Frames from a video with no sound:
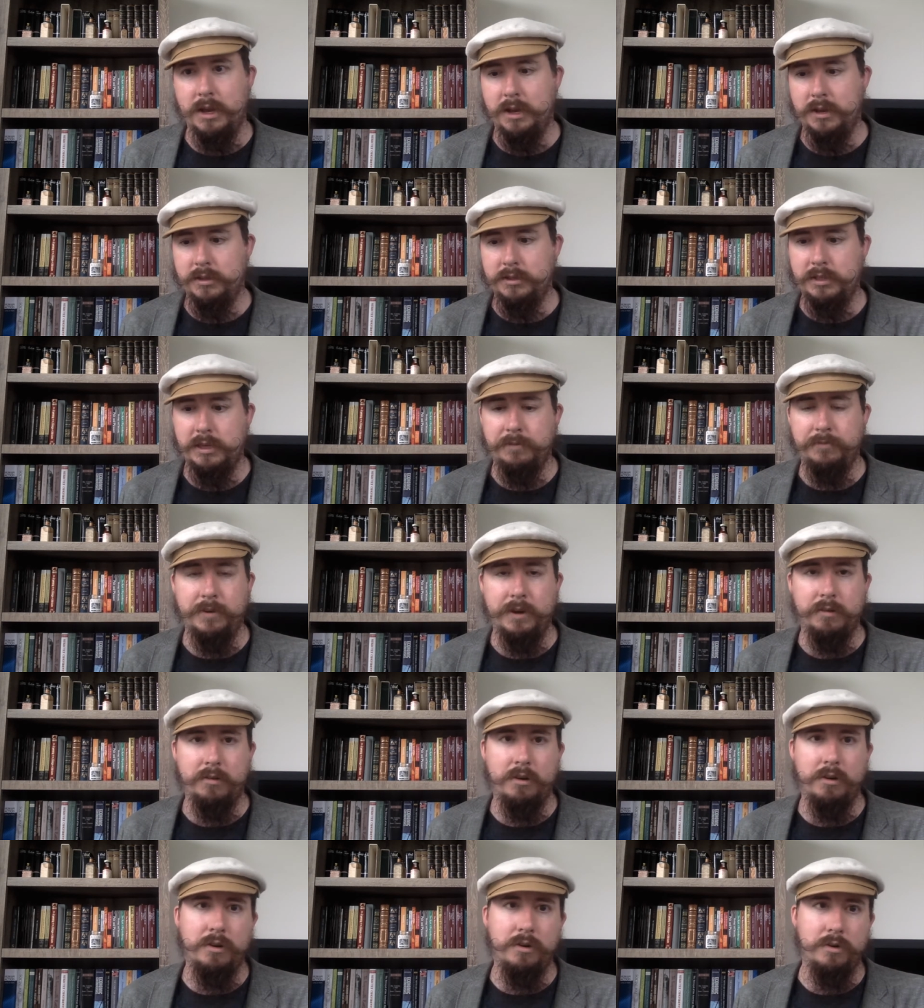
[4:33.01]

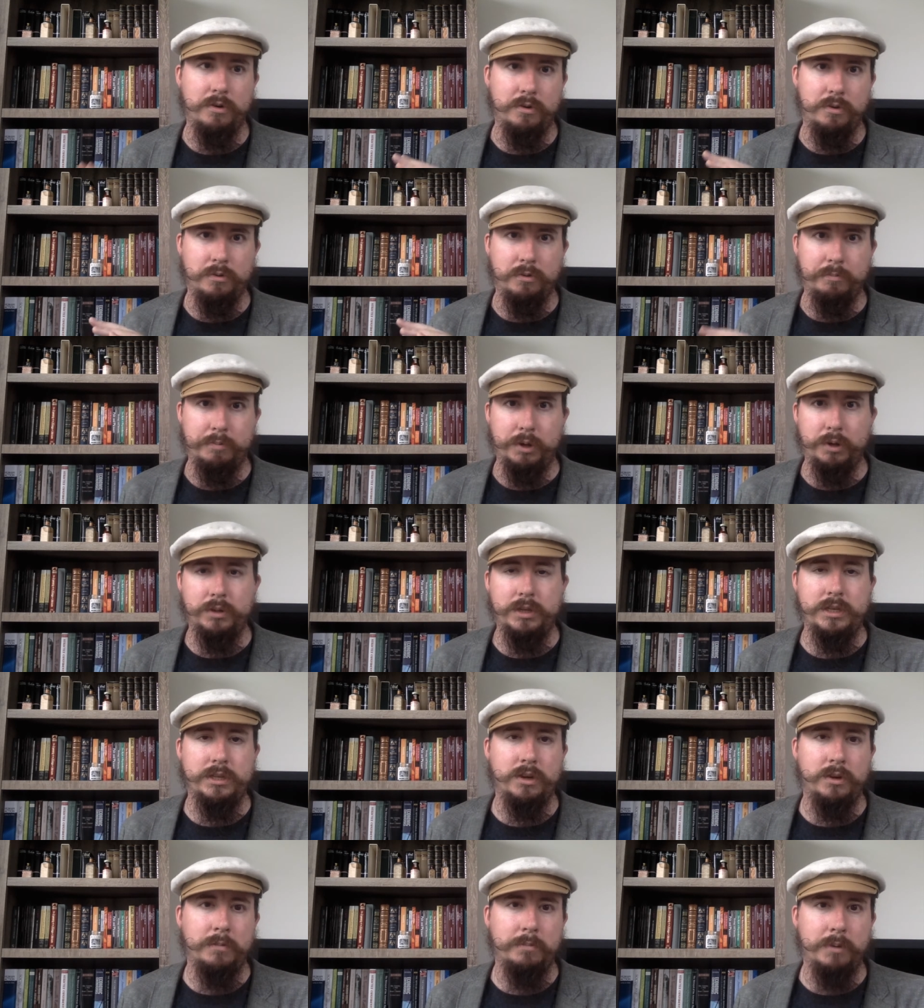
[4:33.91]
seafarer who built
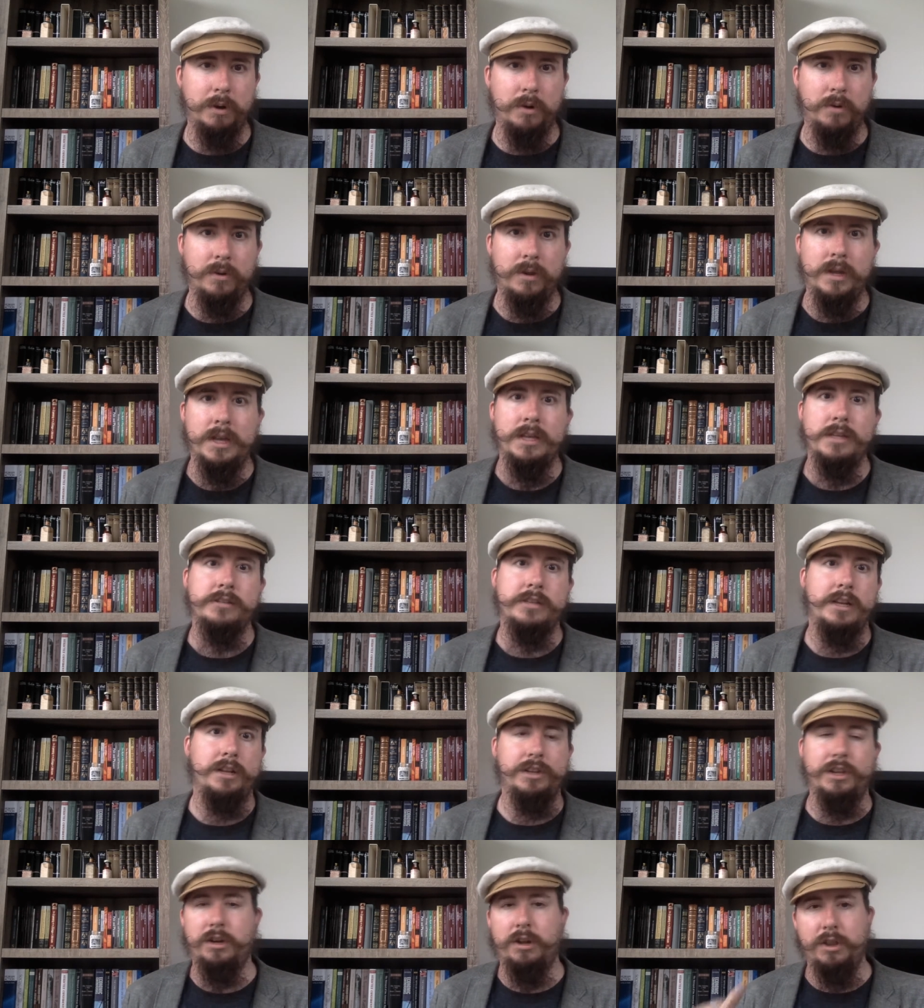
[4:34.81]
his own boat,
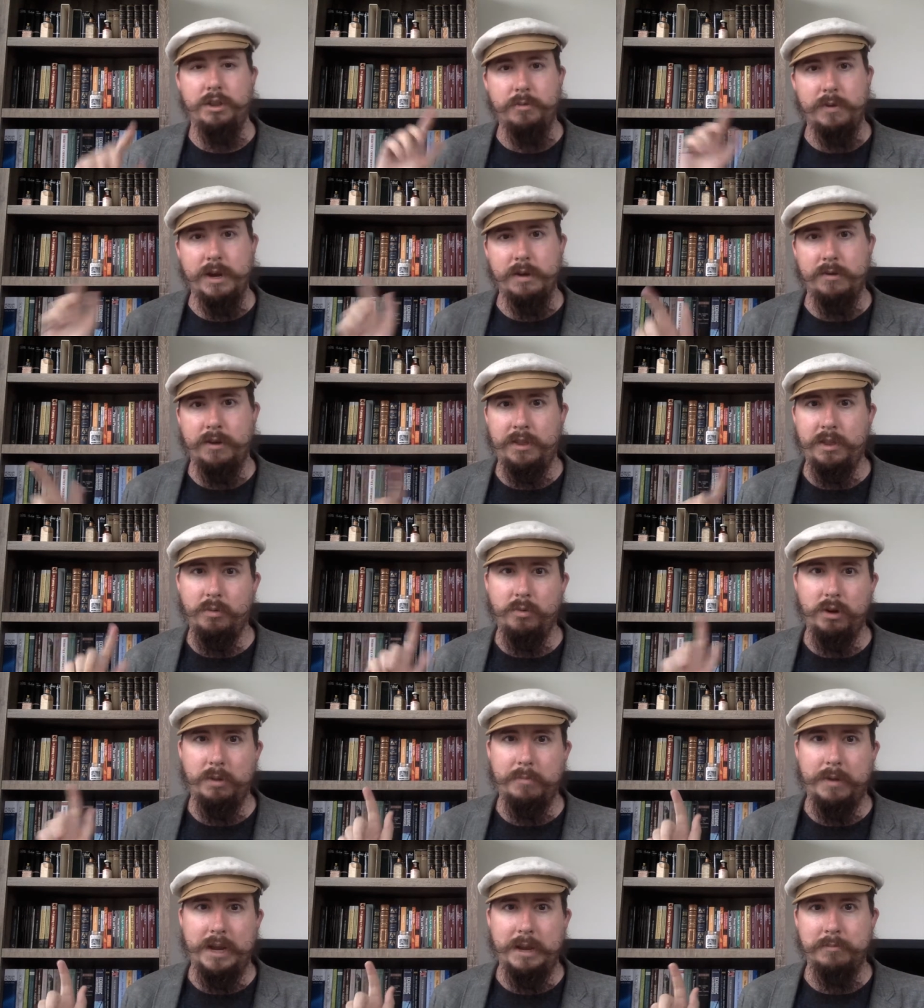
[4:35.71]
sailed it all the way around the
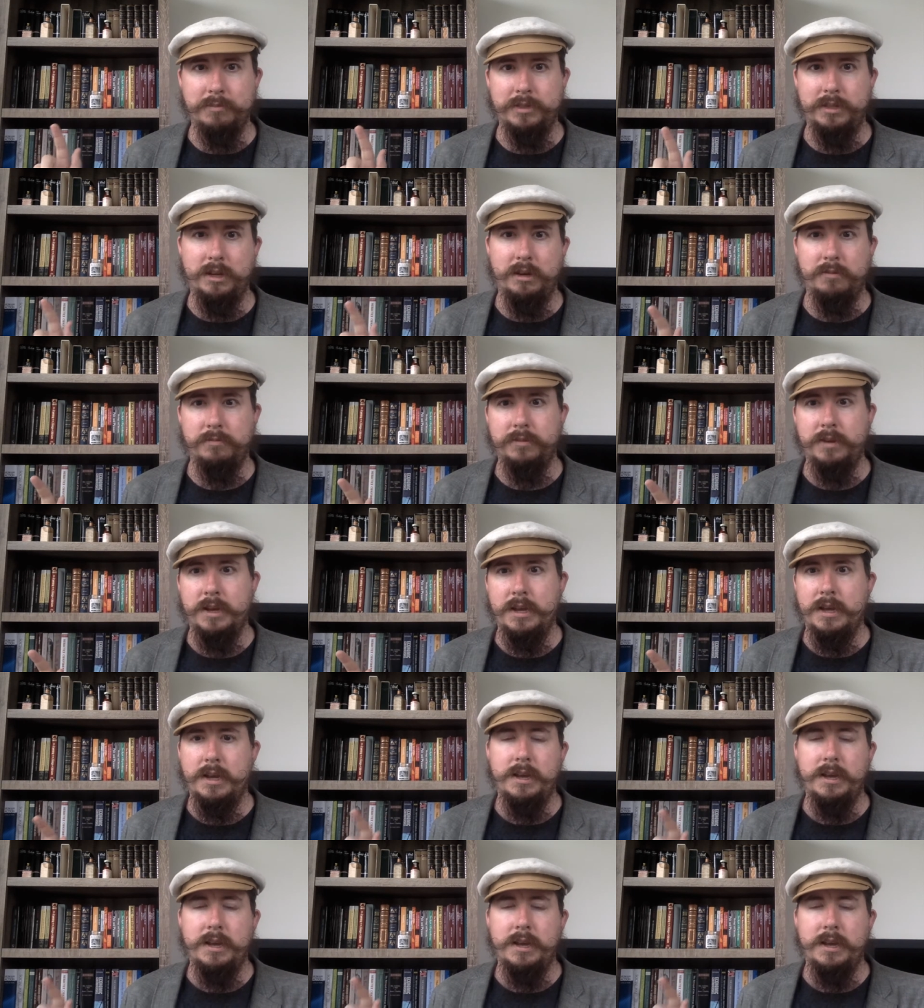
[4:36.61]
world by himself.